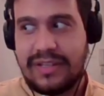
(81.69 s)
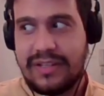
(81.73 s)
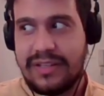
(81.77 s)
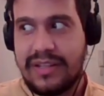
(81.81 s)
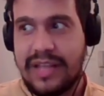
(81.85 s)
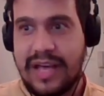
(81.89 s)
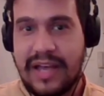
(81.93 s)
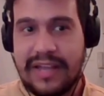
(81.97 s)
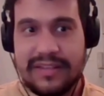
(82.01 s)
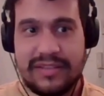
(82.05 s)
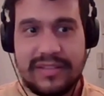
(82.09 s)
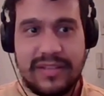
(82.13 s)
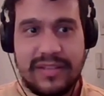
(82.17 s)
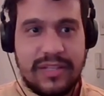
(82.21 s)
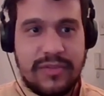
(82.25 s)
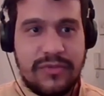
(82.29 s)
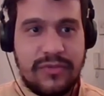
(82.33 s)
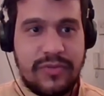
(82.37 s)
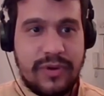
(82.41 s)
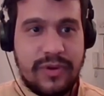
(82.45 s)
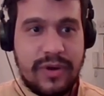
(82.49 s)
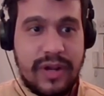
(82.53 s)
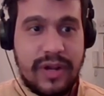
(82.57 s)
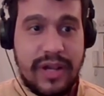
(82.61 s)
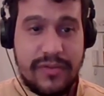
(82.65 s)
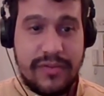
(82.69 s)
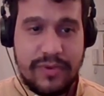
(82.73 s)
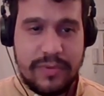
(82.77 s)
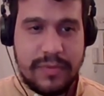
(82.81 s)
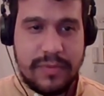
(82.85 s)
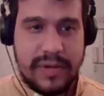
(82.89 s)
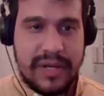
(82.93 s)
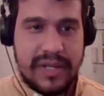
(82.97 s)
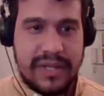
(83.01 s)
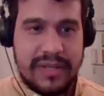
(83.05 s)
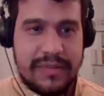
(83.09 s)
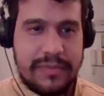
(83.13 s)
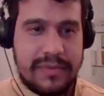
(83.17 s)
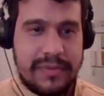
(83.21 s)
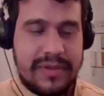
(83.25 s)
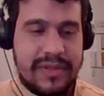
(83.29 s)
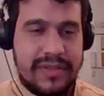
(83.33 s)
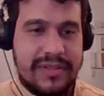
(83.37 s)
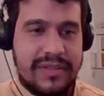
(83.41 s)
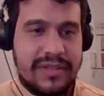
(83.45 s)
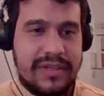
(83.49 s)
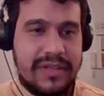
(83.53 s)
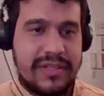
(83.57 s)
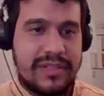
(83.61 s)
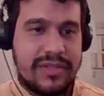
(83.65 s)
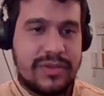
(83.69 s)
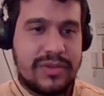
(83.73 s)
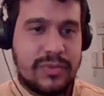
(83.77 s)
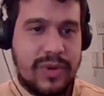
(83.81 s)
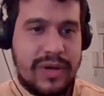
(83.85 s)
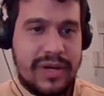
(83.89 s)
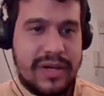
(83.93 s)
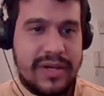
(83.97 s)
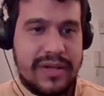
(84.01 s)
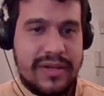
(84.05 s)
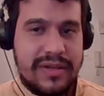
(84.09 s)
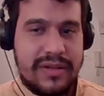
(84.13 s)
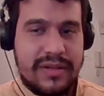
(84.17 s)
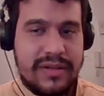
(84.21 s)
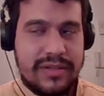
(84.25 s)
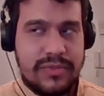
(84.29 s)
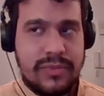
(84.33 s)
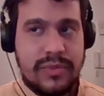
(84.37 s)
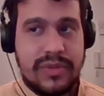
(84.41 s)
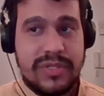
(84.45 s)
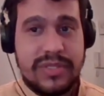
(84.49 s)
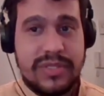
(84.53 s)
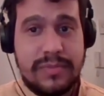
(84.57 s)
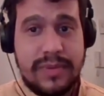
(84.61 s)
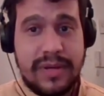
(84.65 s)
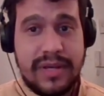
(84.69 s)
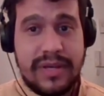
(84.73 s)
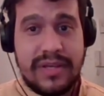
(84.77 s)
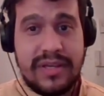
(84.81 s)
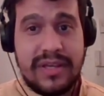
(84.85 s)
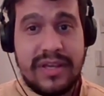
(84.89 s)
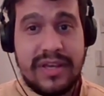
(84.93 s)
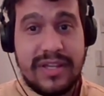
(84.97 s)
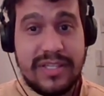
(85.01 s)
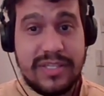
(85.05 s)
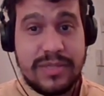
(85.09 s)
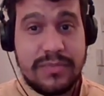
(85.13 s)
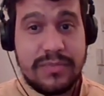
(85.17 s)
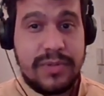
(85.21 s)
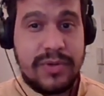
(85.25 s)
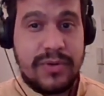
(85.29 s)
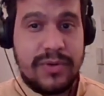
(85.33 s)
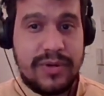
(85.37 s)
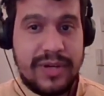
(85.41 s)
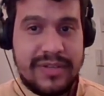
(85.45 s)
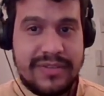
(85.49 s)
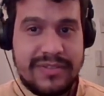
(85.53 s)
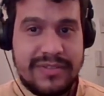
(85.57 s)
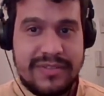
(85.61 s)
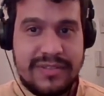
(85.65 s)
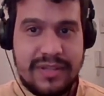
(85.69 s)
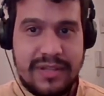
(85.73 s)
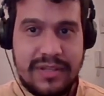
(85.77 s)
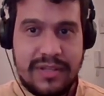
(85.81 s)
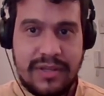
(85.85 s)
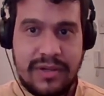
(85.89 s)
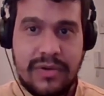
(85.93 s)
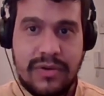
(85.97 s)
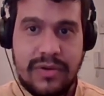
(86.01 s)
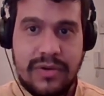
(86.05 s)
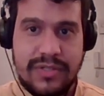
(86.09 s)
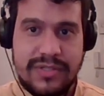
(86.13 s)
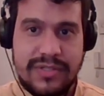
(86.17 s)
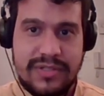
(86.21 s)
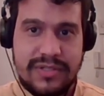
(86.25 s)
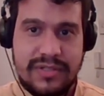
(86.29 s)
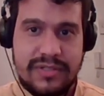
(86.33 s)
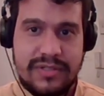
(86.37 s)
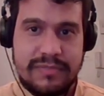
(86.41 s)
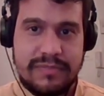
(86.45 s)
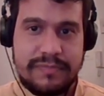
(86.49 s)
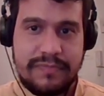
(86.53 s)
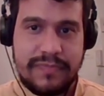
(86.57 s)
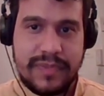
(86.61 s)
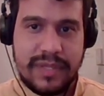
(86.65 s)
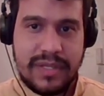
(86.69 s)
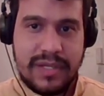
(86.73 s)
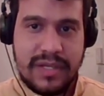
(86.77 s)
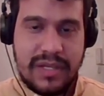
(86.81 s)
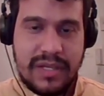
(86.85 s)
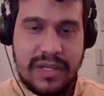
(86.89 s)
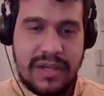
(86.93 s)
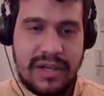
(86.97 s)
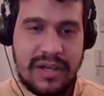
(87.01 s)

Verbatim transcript: like that for everybody, but it was it was my experience in Corsica. Hmm.